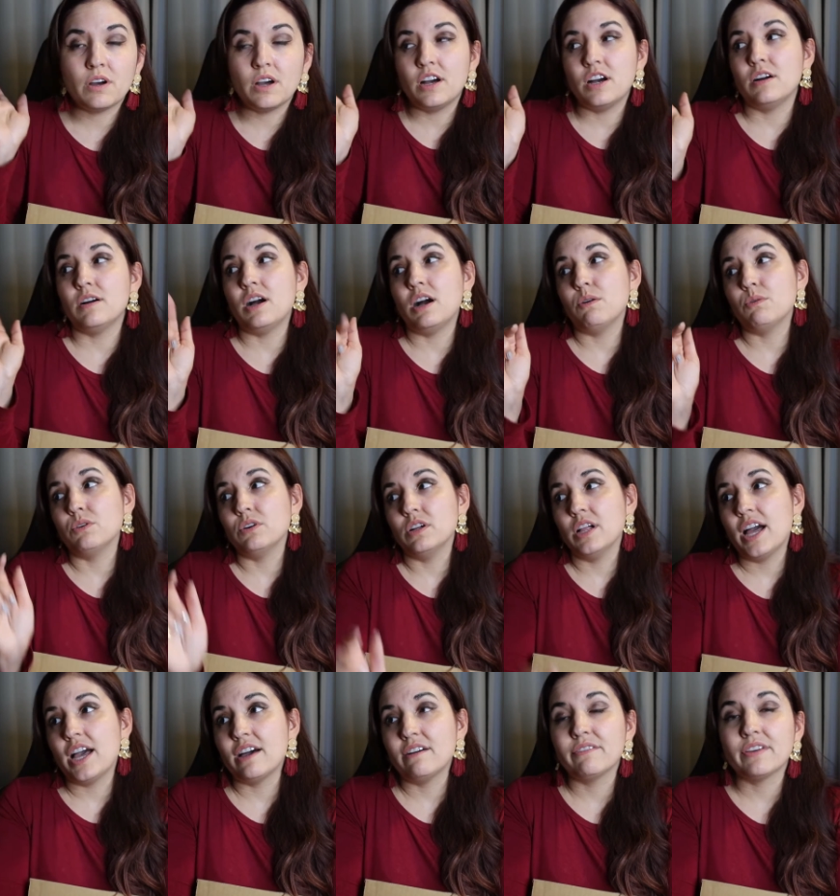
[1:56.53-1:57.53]
Uh, I
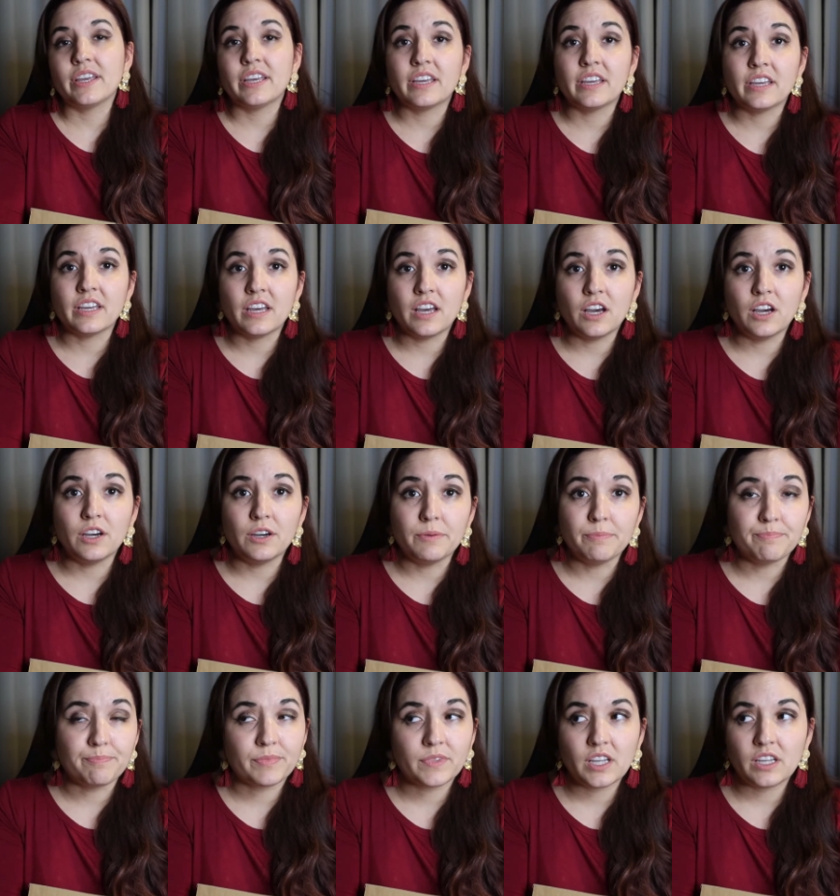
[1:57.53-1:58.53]
will have a
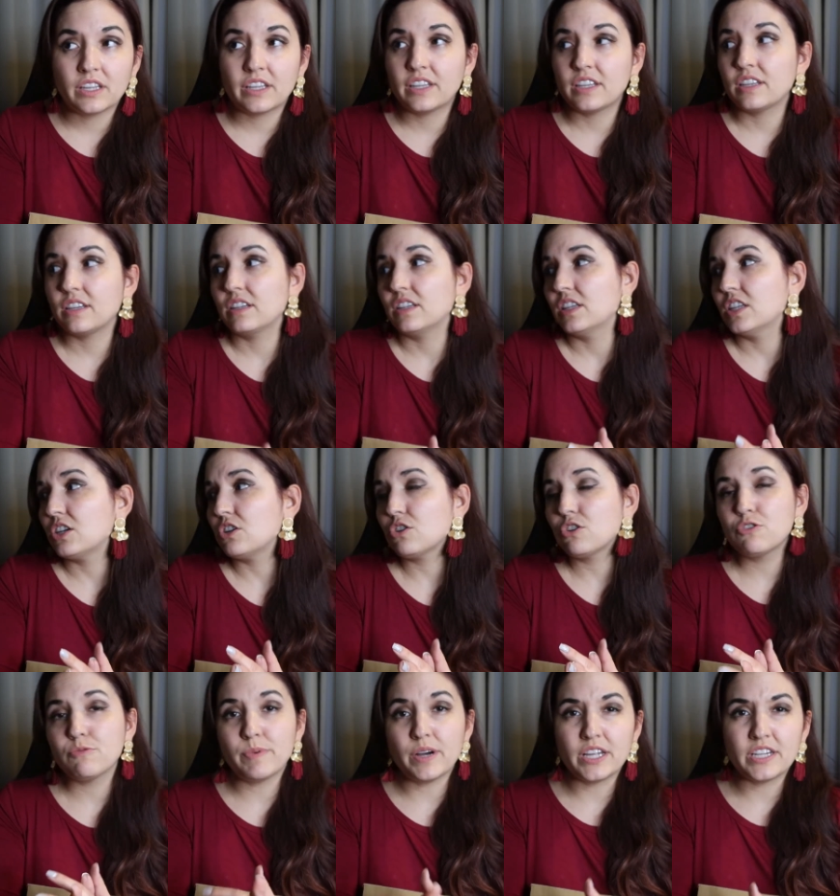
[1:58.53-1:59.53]
um, little
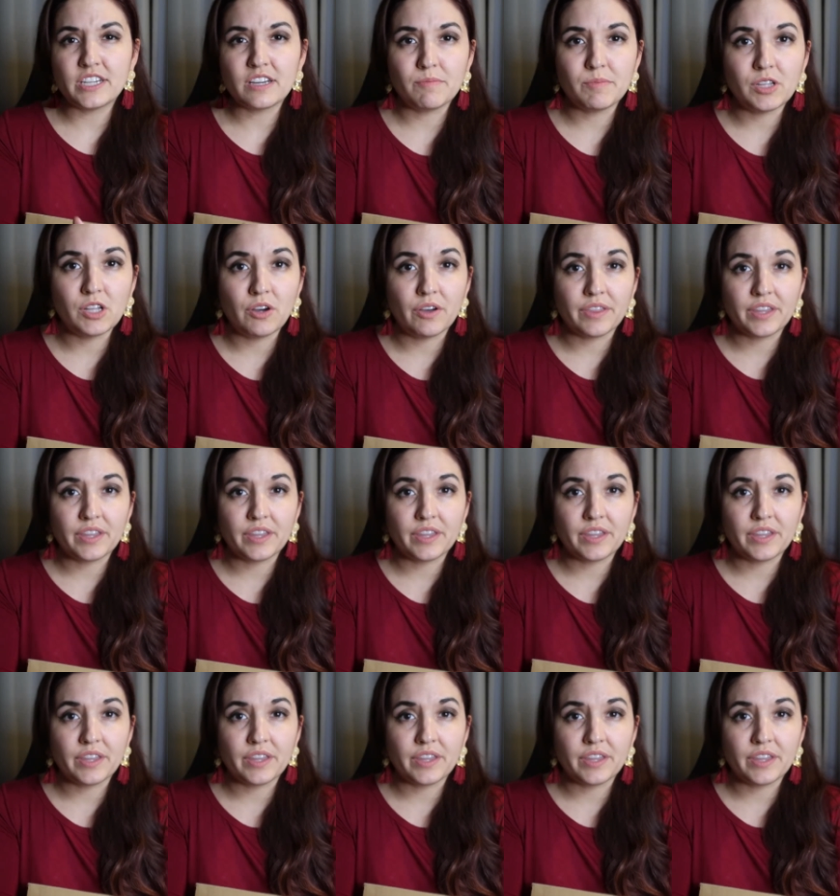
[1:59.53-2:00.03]
coupon down below.